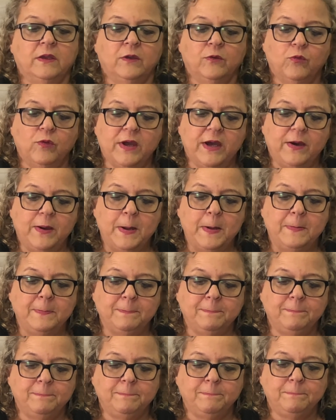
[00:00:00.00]
Well,
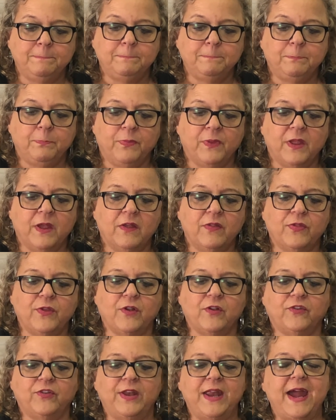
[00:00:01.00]

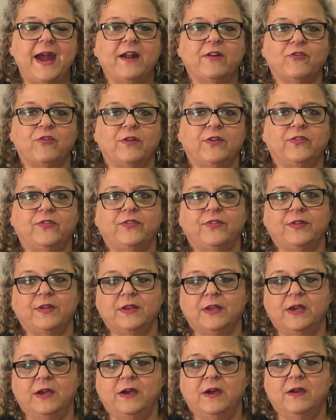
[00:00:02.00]
there's an actress,
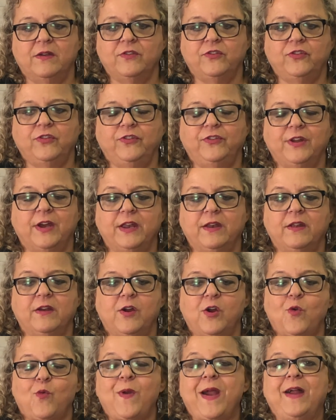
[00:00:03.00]
she's not
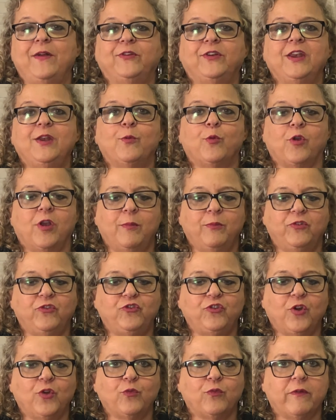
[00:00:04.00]
around anymore, her name is
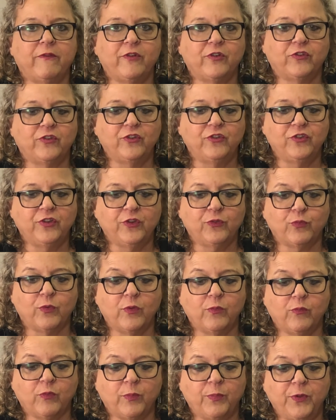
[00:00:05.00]
Joan Rivers, and she's
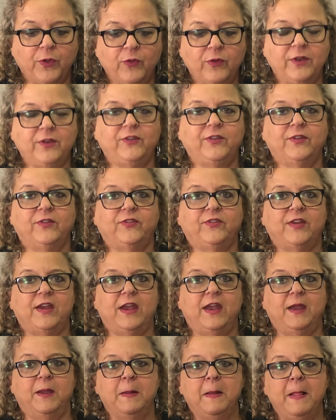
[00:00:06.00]
reputed to
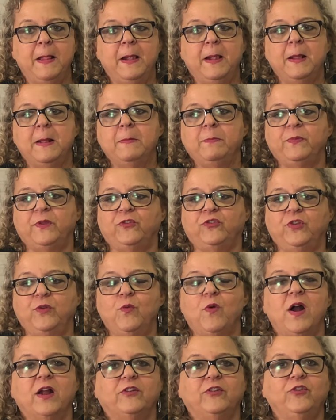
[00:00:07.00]
say that she
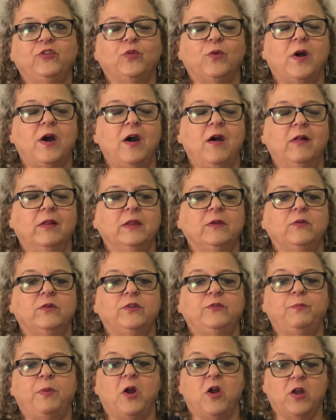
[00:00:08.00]
walked into a Hollywood
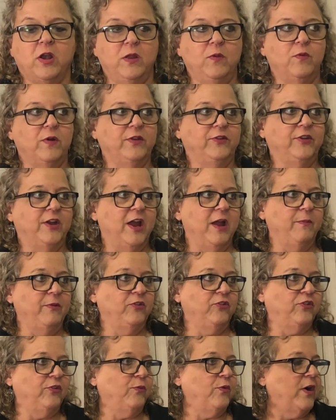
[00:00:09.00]
party one time, and
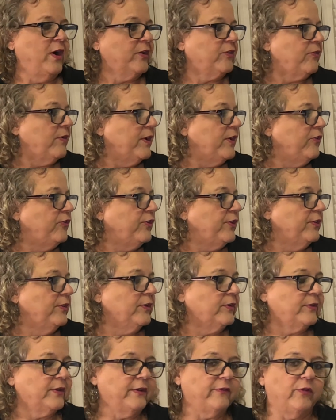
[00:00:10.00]
she walked around and she
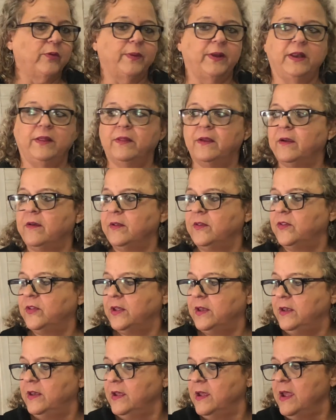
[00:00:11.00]
looked at everybody there and
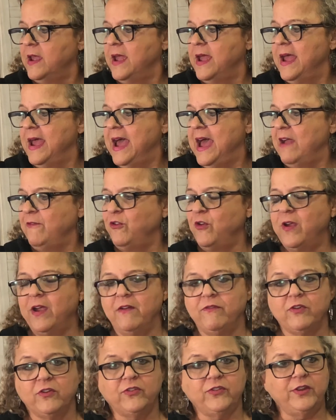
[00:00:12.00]
said, have you
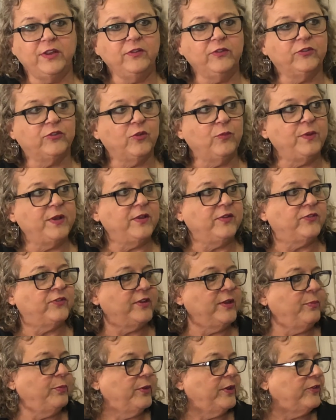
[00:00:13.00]
ever seen so many
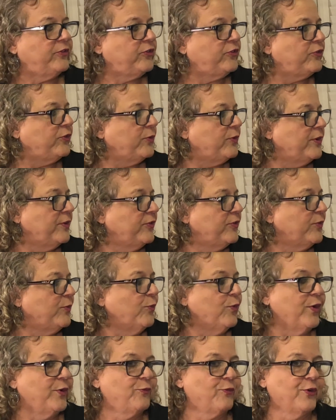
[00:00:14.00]
C+ students in
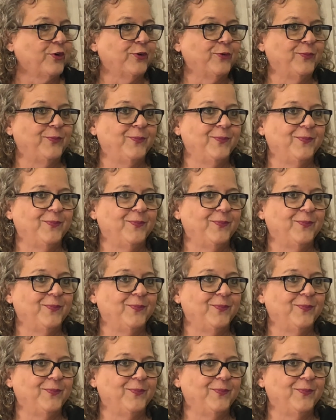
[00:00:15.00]
one room?